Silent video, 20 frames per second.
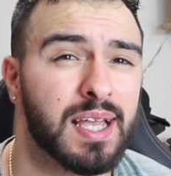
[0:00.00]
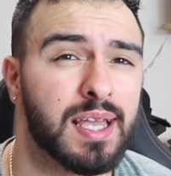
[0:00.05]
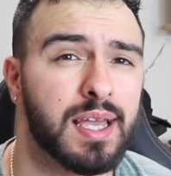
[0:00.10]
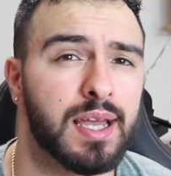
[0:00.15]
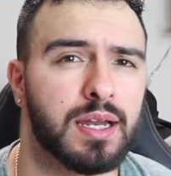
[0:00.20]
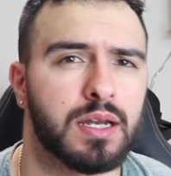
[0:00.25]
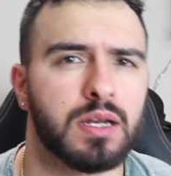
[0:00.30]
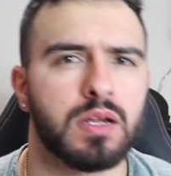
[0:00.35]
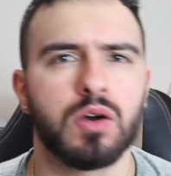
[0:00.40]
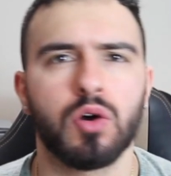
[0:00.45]

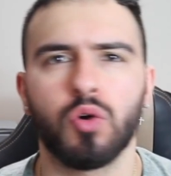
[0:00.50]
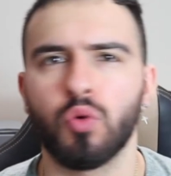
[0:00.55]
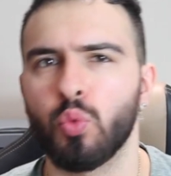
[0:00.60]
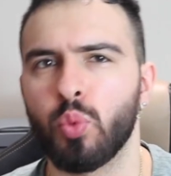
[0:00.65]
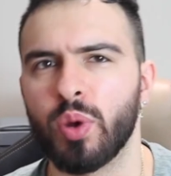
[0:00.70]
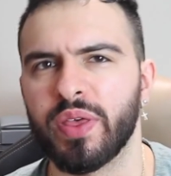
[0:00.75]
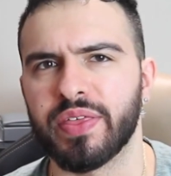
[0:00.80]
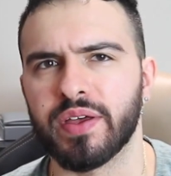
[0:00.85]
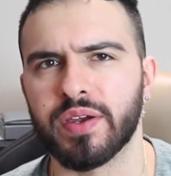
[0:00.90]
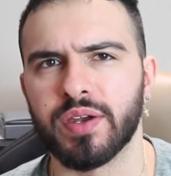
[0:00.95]
again
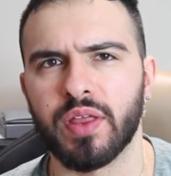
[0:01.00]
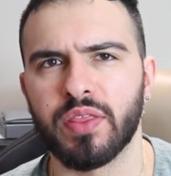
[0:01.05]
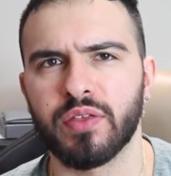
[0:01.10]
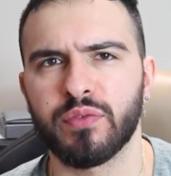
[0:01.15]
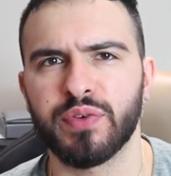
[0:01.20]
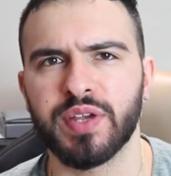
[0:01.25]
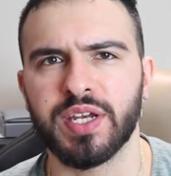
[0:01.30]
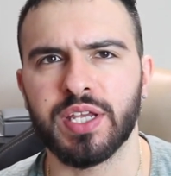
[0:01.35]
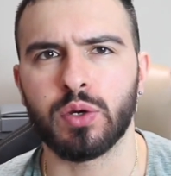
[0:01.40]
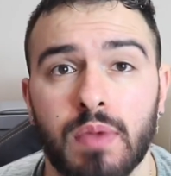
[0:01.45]
with another
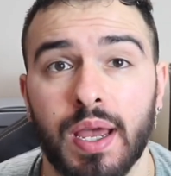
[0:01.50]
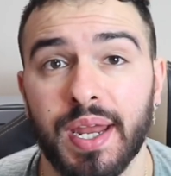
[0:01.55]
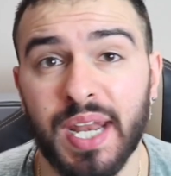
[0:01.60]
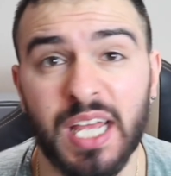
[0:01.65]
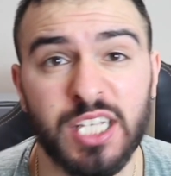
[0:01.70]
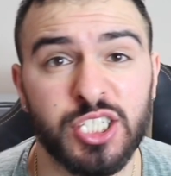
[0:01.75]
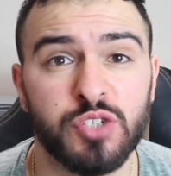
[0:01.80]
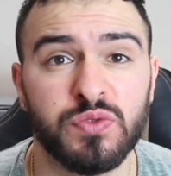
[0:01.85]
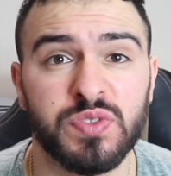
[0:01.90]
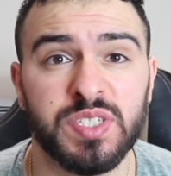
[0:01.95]
video. And
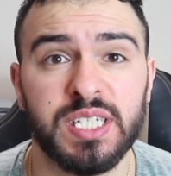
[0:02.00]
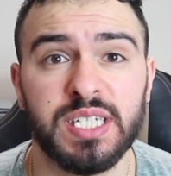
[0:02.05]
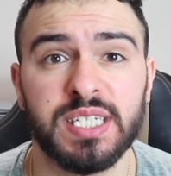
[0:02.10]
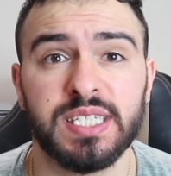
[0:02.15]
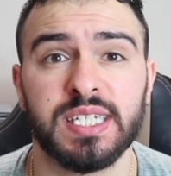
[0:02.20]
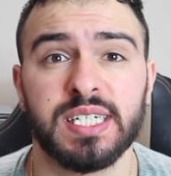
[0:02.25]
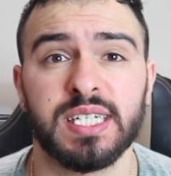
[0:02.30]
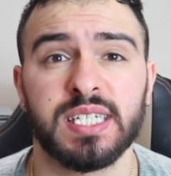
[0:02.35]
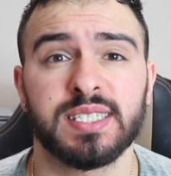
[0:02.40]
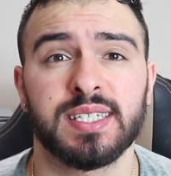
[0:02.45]
as you've
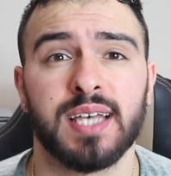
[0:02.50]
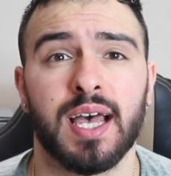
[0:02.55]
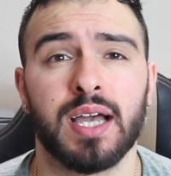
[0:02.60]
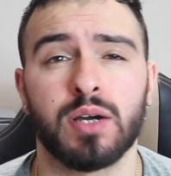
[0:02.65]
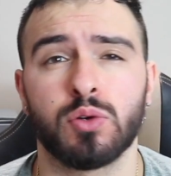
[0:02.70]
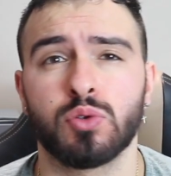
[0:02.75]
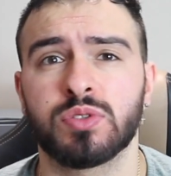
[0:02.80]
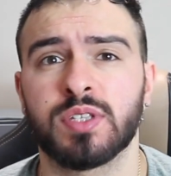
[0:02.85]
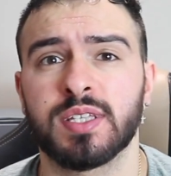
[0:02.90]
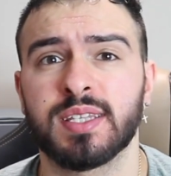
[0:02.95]
seen in the
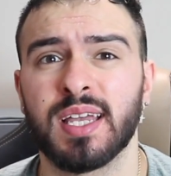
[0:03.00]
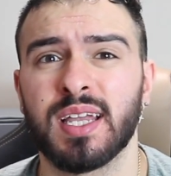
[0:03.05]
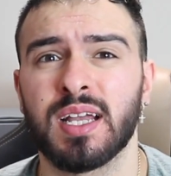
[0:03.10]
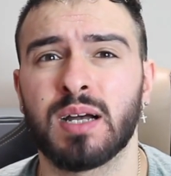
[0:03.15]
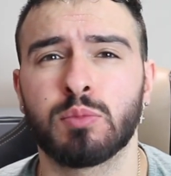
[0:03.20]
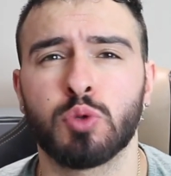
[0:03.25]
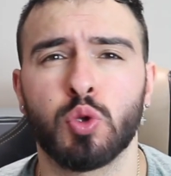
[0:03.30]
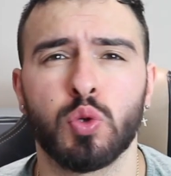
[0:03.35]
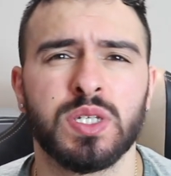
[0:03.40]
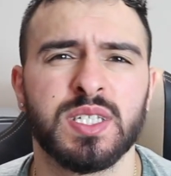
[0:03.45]
title, today
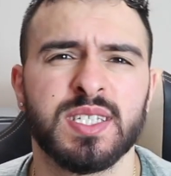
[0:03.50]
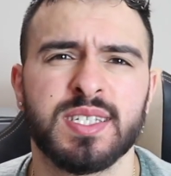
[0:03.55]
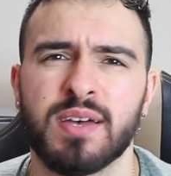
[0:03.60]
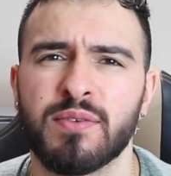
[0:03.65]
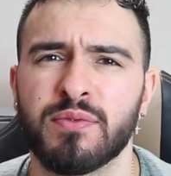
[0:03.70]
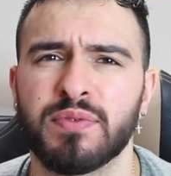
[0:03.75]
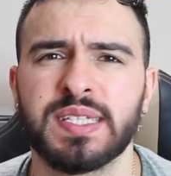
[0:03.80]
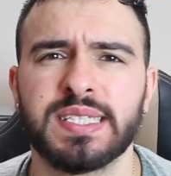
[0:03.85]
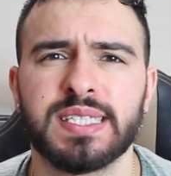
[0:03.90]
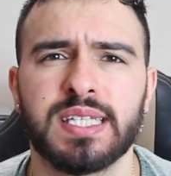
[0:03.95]
I'm doing
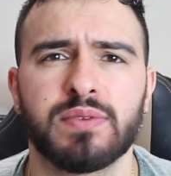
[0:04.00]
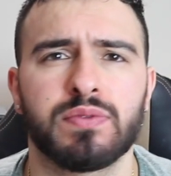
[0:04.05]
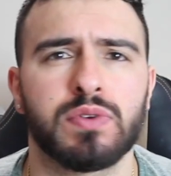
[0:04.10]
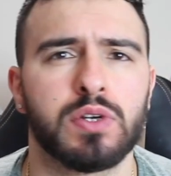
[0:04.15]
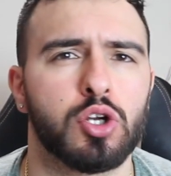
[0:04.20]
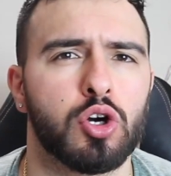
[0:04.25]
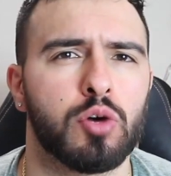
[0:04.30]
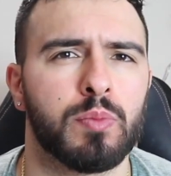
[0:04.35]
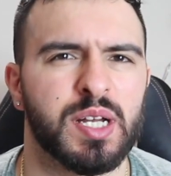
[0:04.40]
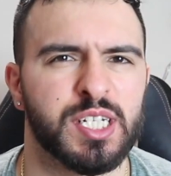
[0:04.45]
something
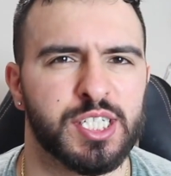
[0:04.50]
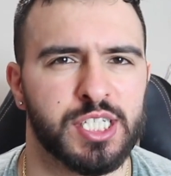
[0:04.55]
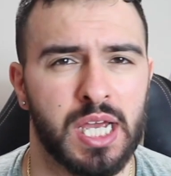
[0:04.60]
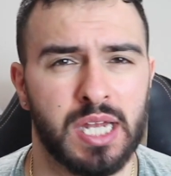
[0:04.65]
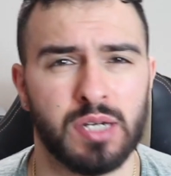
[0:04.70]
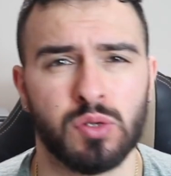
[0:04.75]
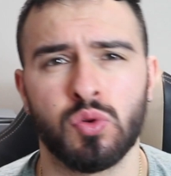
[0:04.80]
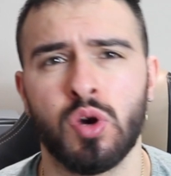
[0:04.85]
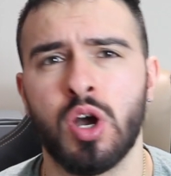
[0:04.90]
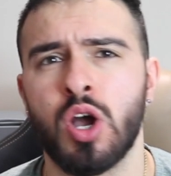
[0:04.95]
different on my
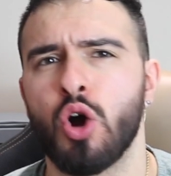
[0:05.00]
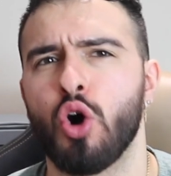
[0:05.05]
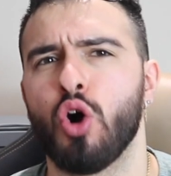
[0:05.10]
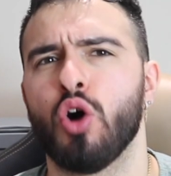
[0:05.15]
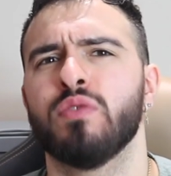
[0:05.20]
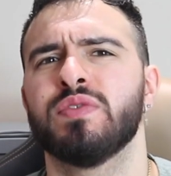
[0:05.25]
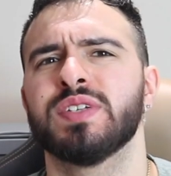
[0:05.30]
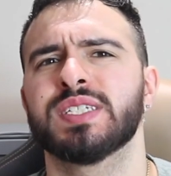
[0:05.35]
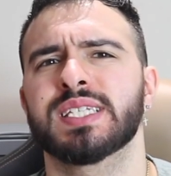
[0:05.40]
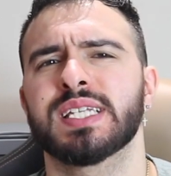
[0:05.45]
channel.
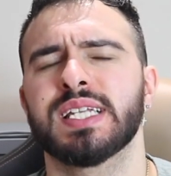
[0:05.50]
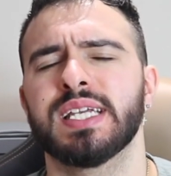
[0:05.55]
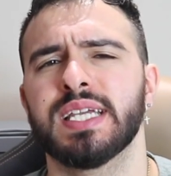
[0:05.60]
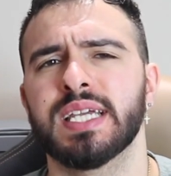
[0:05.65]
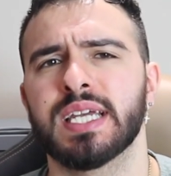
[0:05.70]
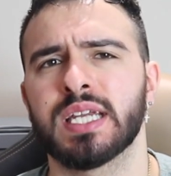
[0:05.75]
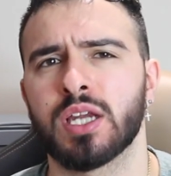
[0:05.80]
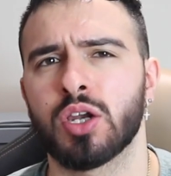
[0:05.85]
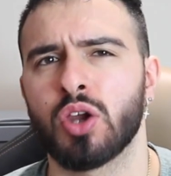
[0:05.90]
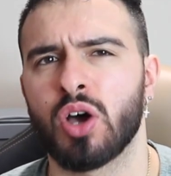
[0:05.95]

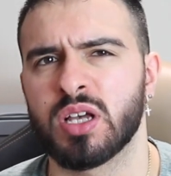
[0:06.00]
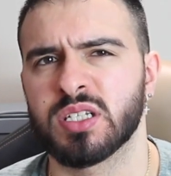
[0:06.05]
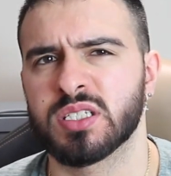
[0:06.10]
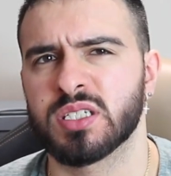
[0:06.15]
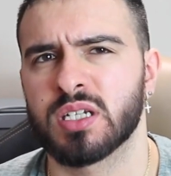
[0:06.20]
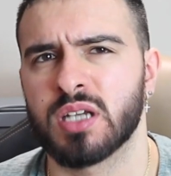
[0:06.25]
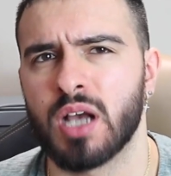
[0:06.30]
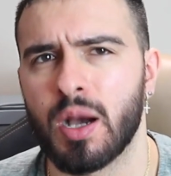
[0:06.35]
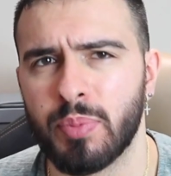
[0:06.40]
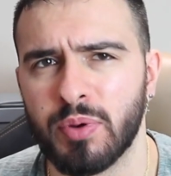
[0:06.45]
Obviously, in the
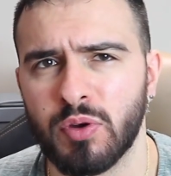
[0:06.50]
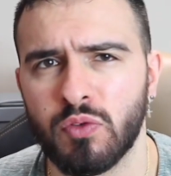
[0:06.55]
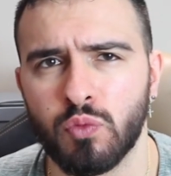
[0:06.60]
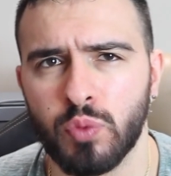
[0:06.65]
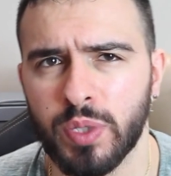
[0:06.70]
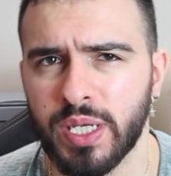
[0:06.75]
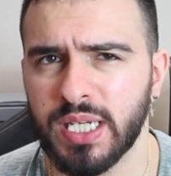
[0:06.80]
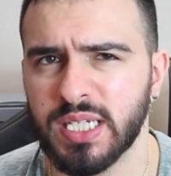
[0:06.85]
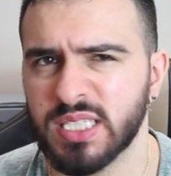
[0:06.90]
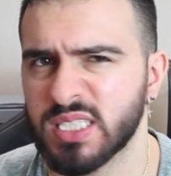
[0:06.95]
last couple of
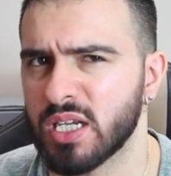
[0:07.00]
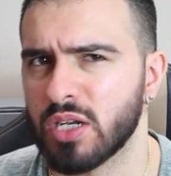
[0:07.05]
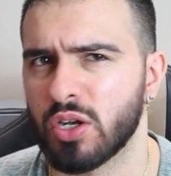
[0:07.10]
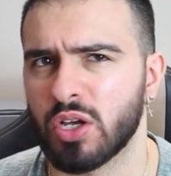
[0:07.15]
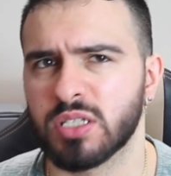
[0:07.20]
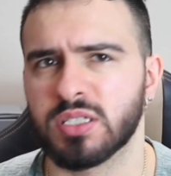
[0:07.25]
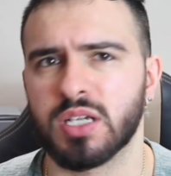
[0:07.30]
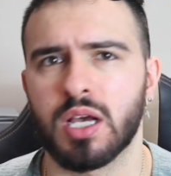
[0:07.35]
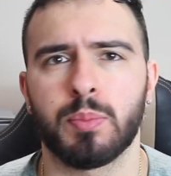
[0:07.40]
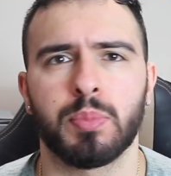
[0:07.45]
weeks and the
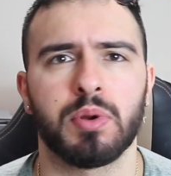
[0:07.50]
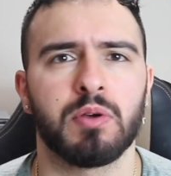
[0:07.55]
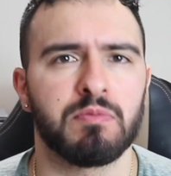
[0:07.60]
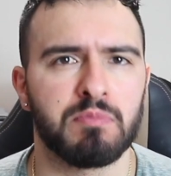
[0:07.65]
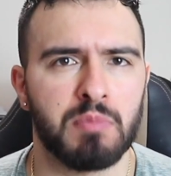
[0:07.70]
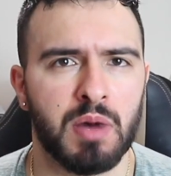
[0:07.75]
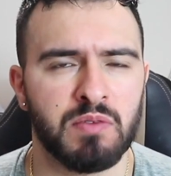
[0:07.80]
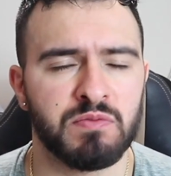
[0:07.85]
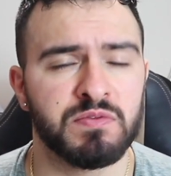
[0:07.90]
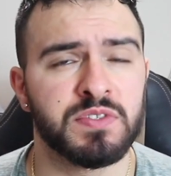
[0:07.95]
last couple of
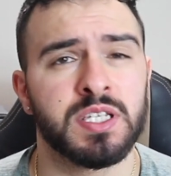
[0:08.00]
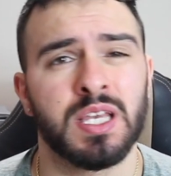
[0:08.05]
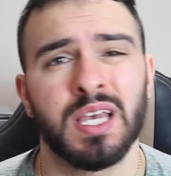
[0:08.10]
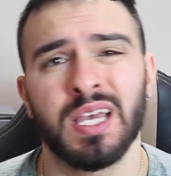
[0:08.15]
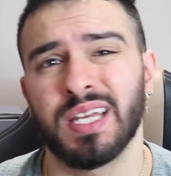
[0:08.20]
months,